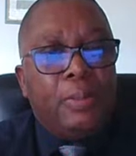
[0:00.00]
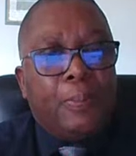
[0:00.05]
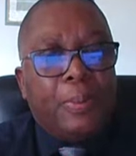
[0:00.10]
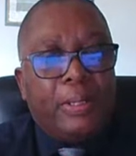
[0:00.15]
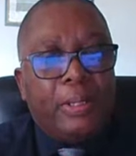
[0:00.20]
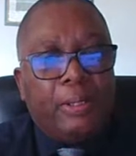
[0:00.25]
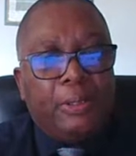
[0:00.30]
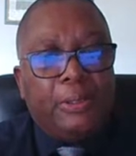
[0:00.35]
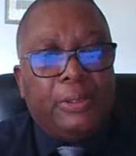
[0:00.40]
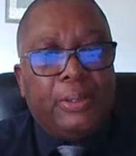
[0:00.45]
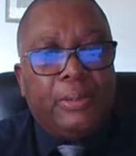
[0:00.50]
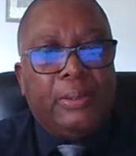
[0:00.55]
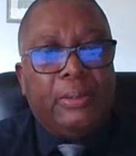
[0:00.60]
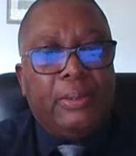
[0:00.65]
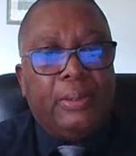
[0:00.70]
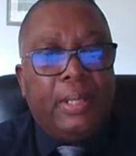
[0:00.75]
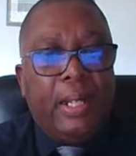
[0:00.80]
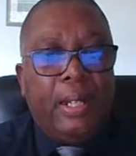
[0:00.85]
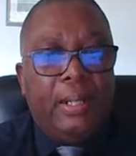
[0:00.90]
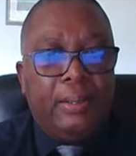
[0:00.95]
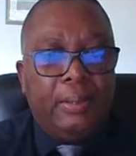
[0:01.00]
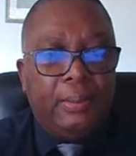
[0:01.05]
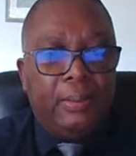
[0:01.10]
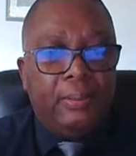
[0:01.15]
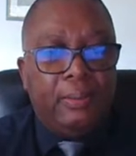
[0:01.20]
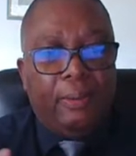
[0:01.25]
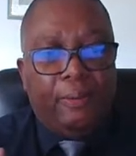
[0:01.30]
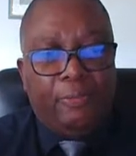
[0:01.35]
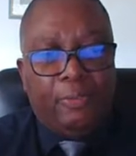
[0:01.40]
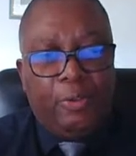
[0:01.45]
with the production
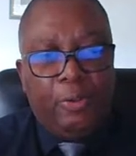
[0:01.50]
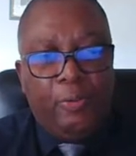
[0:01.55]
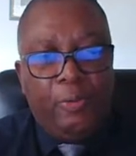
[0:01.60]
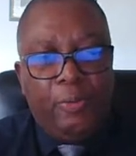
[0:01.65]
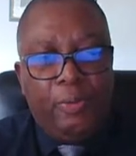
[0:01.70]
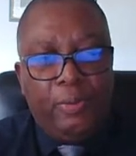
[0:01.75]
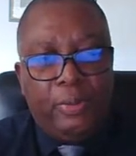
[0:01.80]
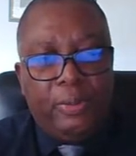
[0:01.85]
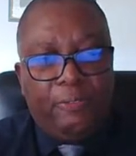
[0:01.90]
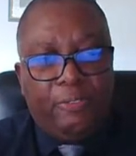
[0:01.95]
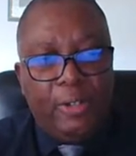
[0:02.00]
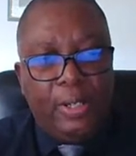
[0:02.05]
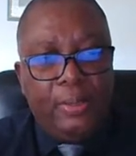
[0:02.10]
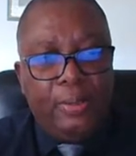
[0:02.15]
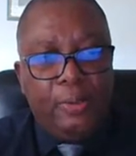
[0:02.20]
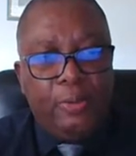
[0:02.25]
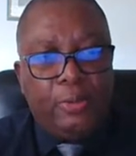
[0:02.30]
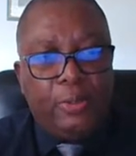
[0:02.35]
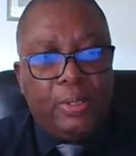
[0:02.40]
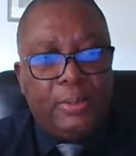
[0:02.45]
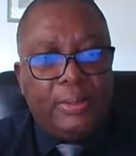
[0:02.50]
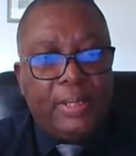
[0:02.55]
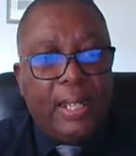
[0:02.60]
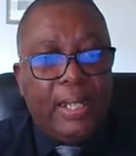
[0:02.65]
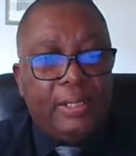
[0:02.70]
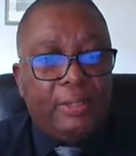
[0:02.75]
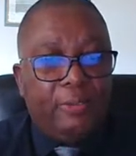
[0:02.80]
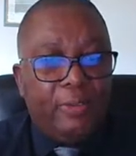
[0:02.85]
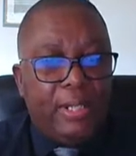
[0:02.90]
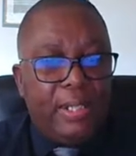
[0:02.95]
and of two to three neutrons
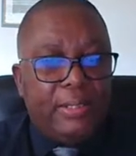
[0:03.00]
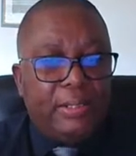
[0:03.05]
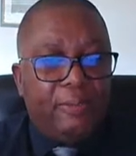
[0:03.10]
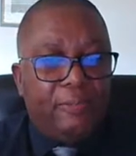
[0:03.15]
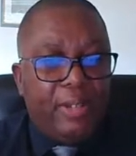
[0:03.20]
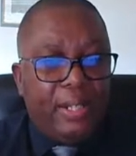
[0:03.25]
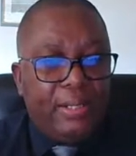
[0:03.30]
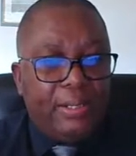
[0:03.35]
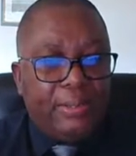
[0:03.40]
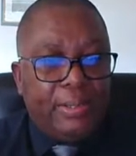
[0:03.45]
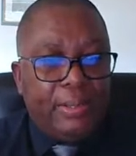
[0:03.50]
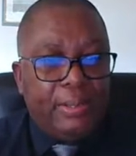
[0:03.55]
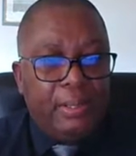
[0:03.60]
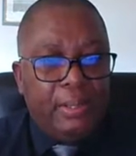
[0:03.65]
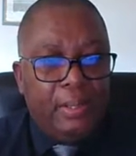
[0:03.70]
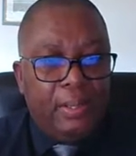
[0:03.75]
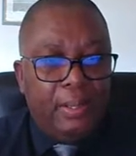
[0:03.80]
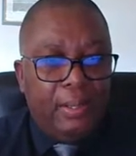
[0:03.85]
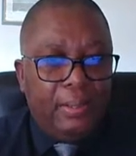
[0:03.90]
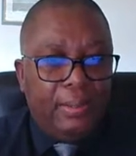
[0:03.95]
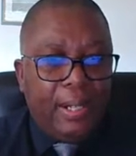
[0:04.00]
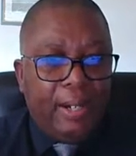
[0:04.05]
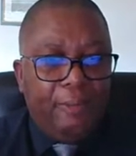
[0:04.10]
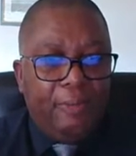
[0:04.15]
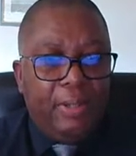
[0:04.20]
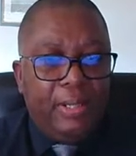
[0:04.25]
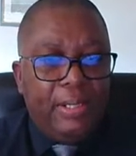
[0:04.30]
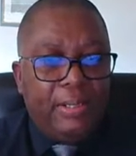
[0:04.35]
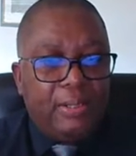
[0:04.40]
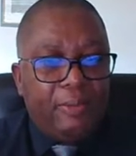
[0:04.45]
and the release of energy,
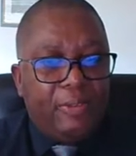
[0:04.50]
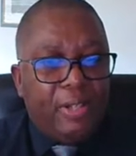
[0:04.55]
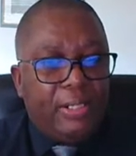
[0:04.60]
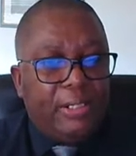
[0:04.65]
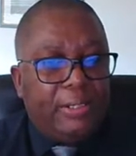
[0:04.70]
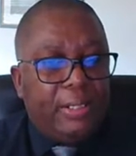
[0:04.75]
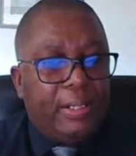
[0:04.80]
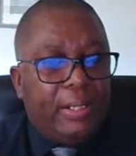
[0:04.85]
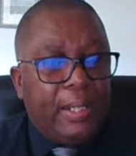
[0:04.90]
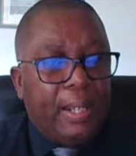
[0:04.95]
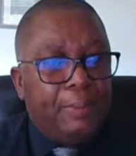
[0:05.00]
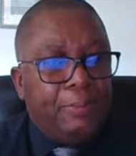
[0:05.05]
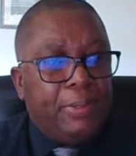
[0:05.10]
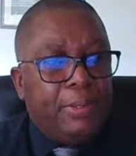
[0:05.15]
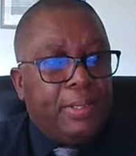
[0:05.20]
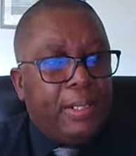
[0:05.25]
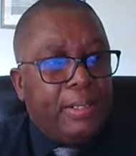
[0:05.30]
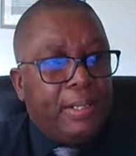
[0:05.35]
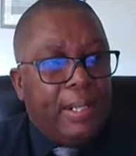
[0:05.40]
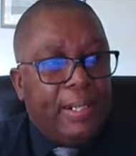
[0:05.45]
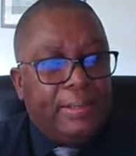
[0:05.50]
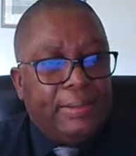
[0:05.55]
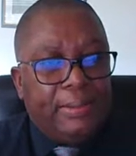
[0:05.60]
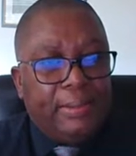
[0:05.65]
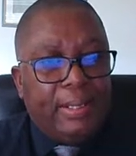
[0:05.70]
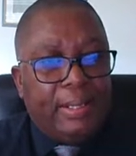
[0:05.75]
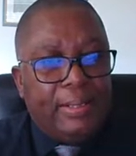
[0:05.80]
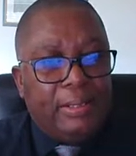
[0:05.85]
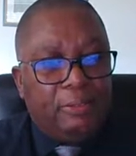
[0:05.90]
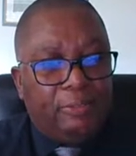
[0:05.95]
that release of energy captured in
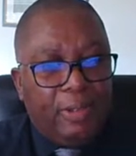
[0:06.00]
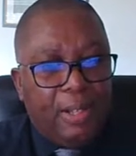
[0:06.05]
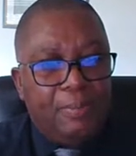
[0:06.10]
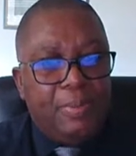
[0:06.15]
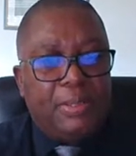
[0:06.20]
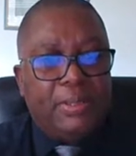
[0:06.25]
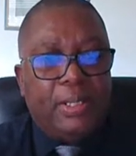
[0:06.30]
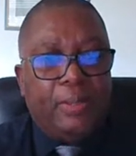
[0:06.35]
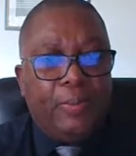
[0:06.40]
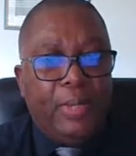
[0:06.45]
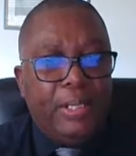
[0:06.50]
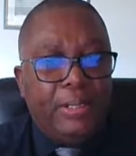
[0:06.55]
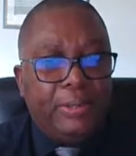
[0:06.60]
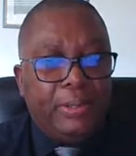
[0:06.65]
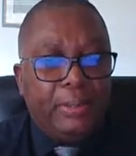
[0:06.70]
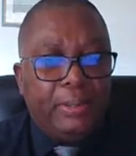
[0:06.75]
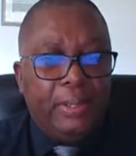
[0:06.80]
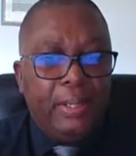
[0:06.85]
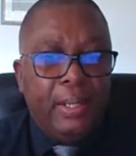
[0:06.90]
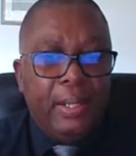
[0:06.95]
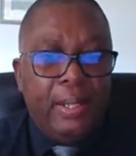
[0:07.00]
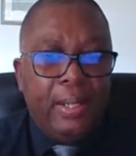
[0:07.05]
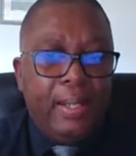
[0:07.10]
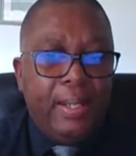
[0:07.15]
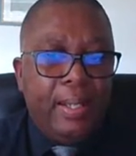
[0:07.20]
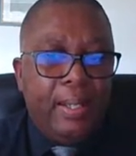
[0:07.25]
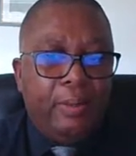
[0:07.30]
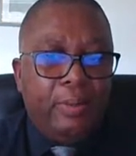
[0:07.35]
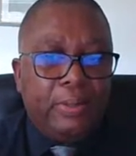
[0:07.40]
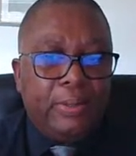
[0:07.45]
Einstein's famous equation
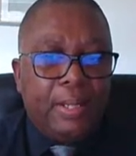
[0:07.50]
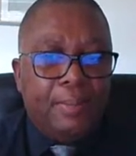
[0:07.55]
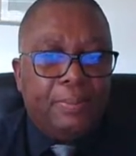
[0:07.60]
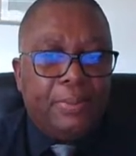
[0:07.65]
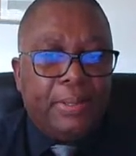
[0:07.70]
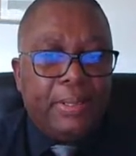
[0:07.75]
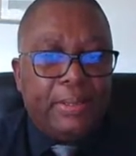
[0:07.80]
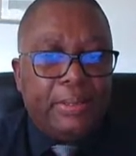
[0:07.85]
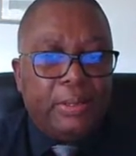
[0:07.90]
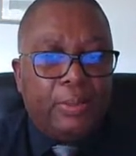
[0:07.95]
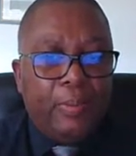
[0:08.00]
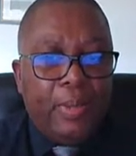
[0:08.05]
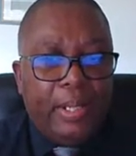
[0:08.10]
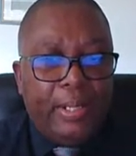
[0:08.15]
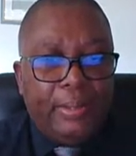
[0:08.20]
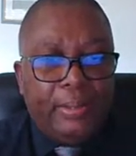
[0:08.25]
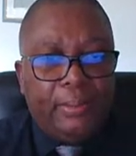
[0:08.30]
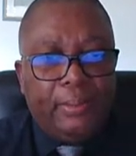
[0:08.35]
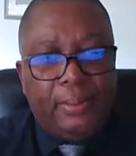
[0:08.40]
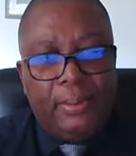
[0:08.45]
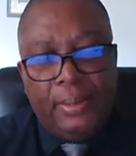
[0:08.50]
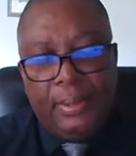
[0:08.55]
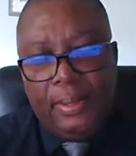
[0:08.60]
equals mc squared.